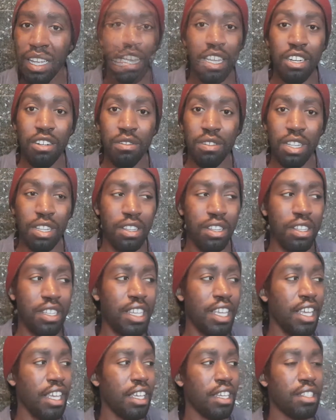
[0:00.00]
You know, the
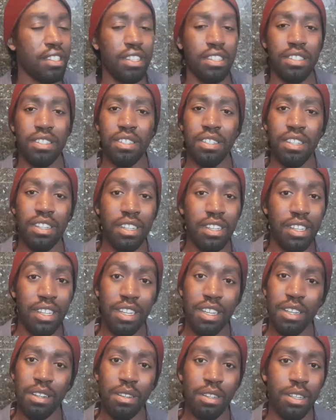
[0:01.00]
key is
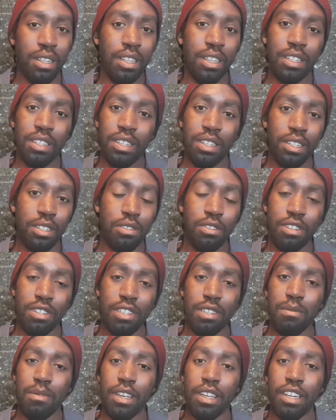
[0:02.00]

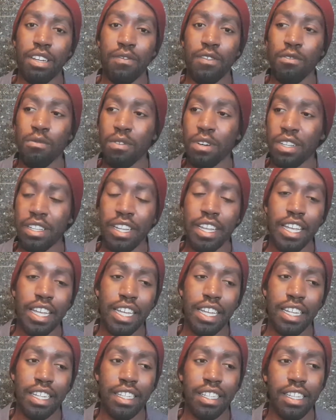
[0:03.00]
trust me, if you work
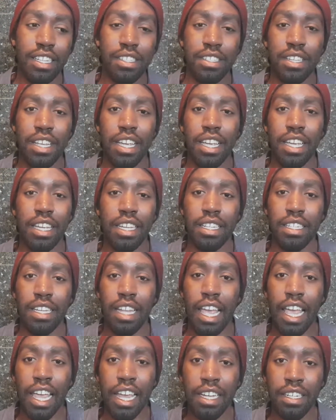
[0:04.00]
like, let's say,
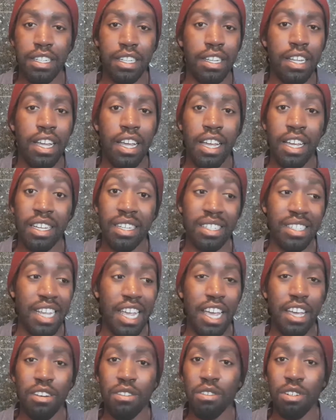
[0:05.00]
8,
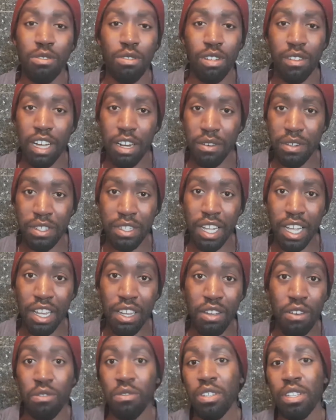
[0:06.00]
10, or 12 hours a
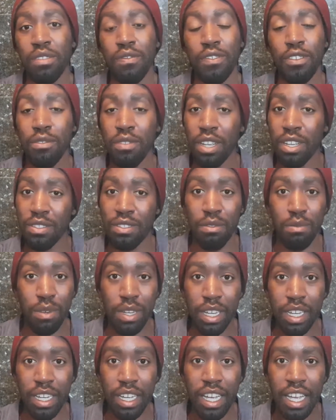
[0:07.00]
day, only a few days a
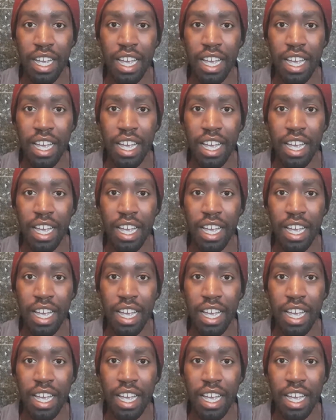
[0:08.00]
week,